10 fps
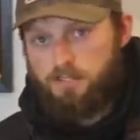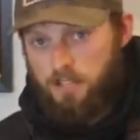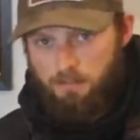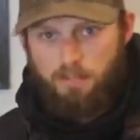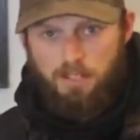for
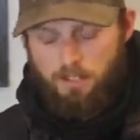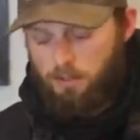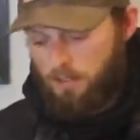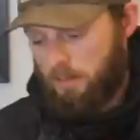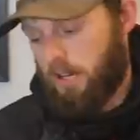like big
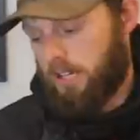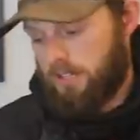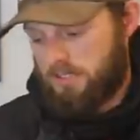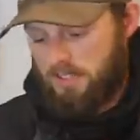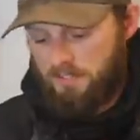toothy pike
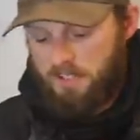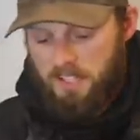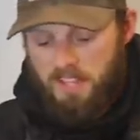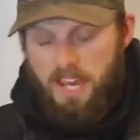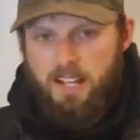or stuff
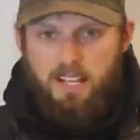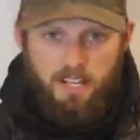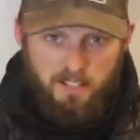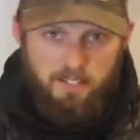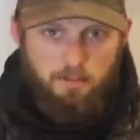like that.
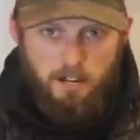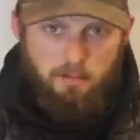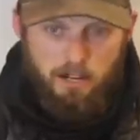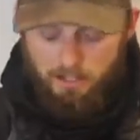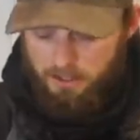And that is
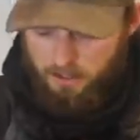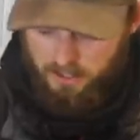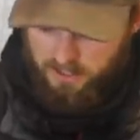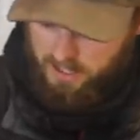primarily due to their